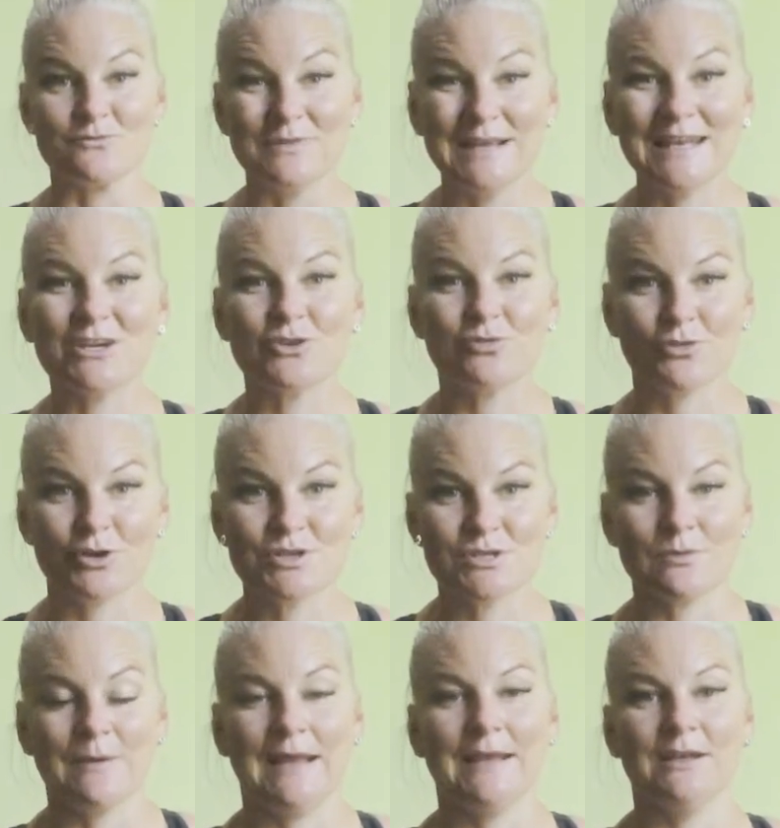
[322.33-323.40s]
really
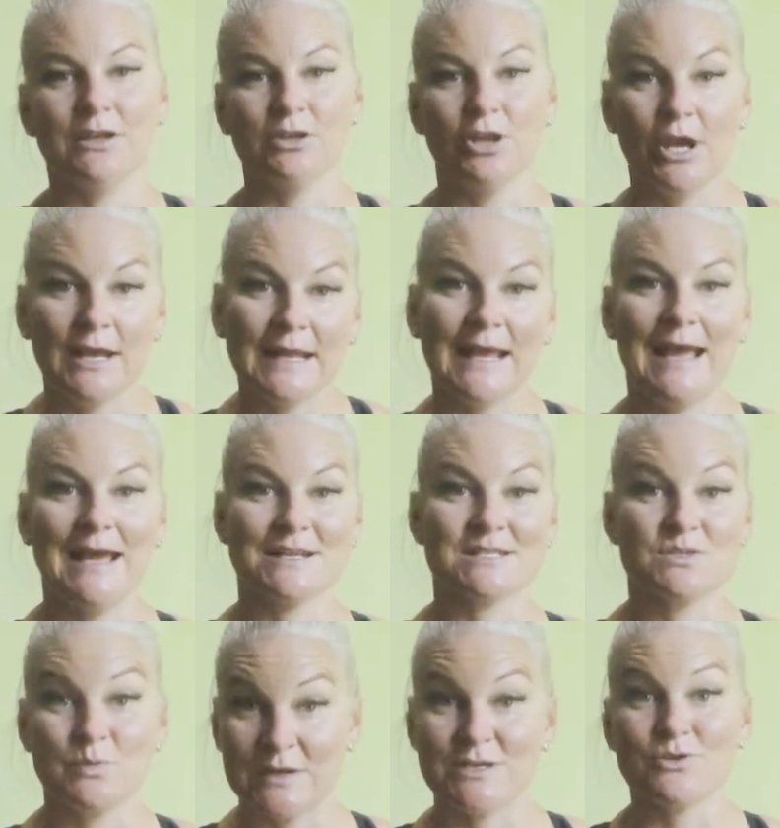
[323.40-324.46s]
crucial in learning how to
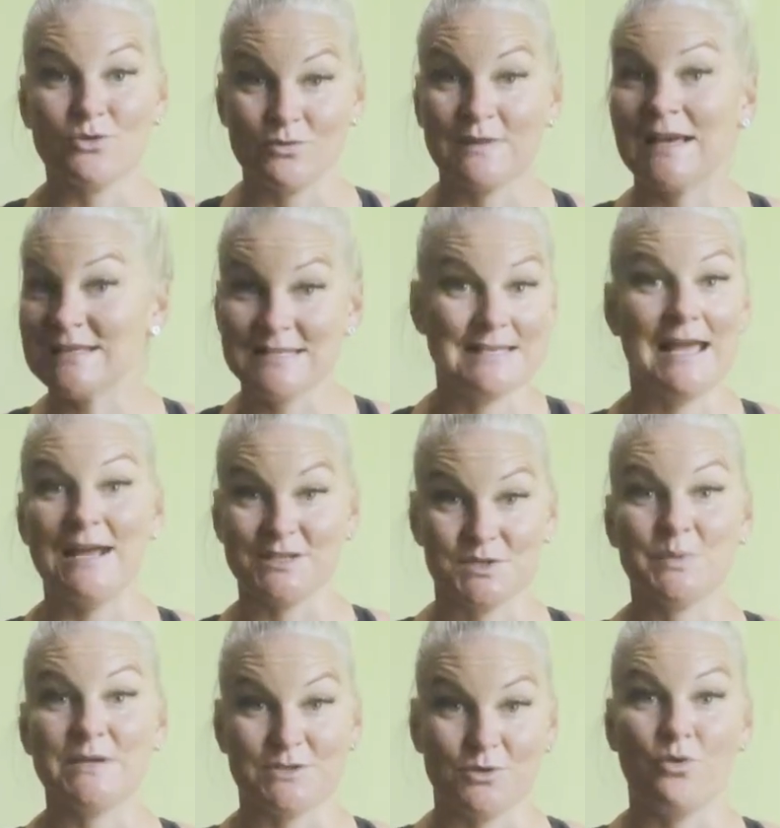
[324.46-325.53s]
switch, that's how to
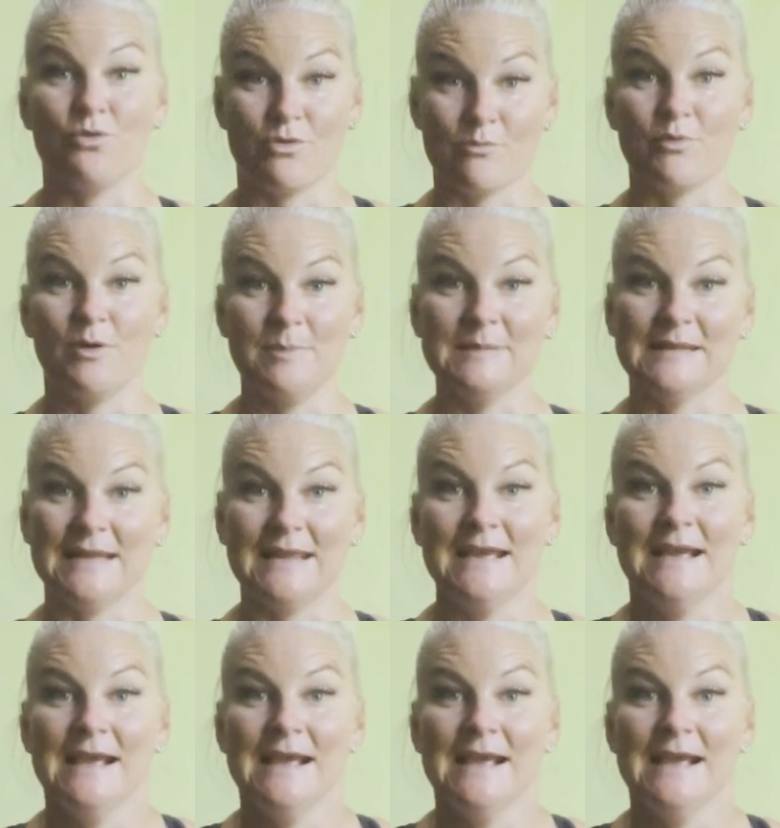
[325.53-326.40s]
switch your core properly.